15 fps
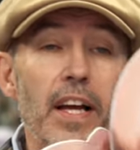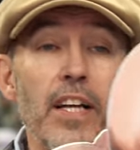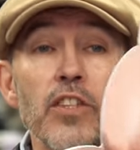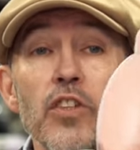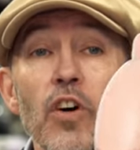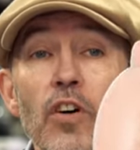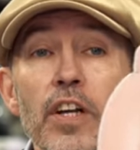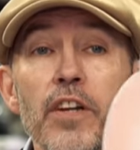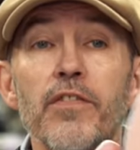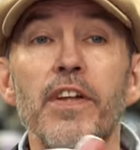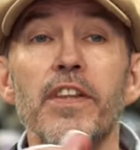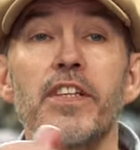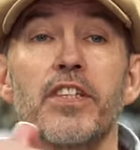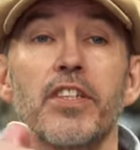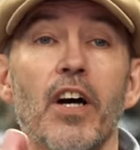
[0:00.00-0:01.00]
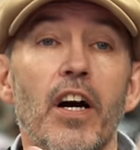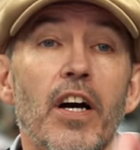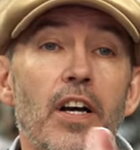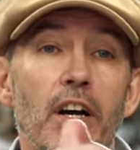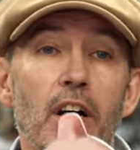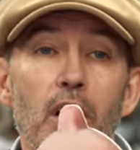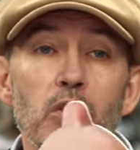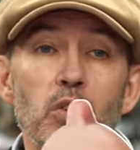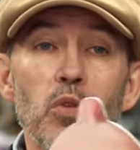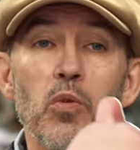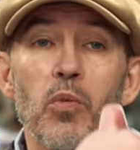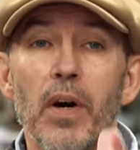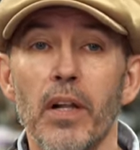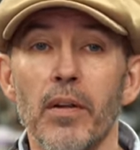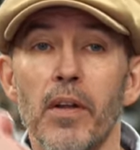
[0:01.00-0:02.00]
is not going to fit this guy at all
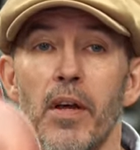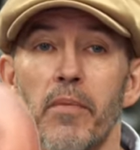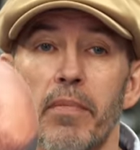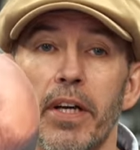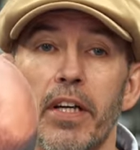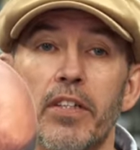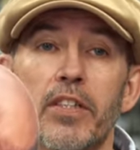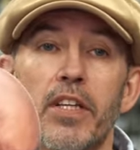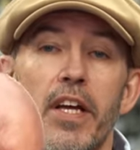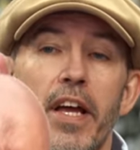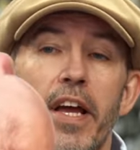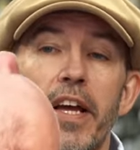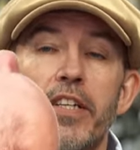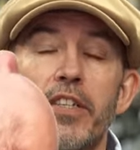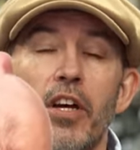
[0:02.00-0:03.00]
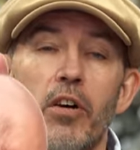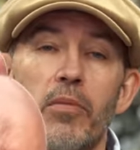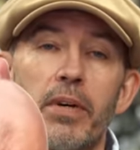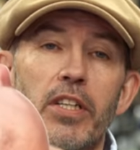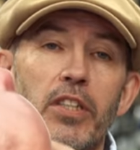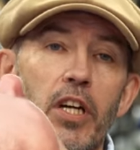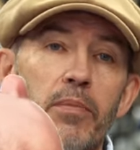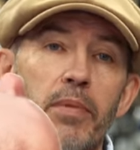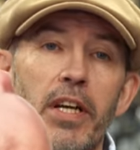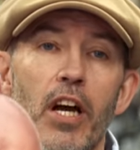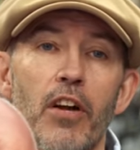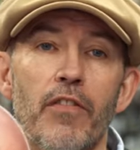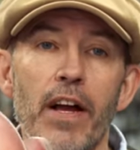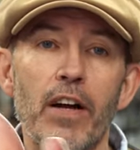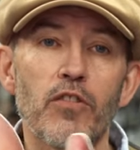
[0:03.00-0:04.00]
well, because his helmet is going to be
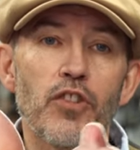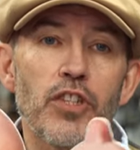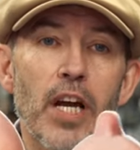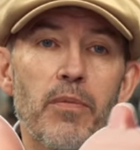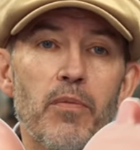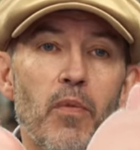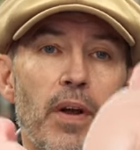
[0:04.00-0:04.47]
a round shape.